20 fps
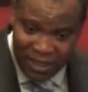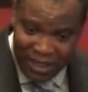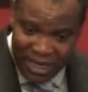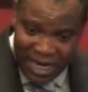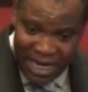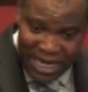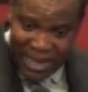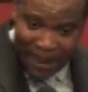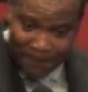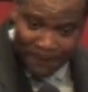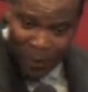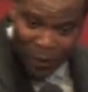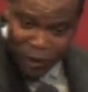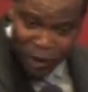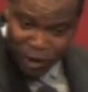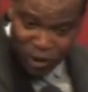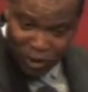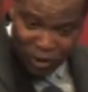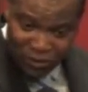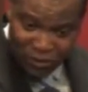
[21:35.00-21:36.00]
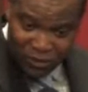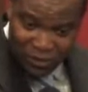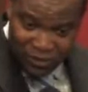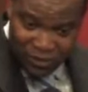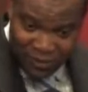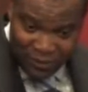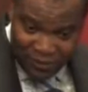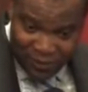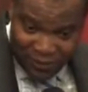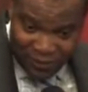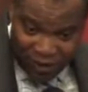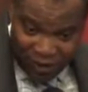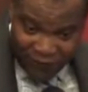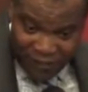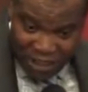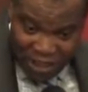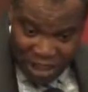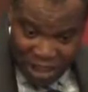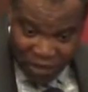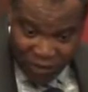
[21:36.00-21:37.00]
an apostle of
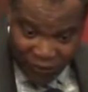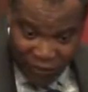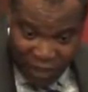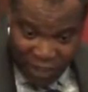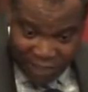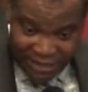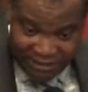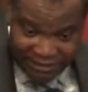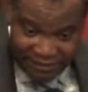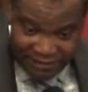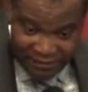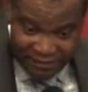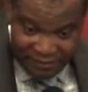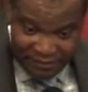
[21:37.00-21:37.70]
the Church of Christ.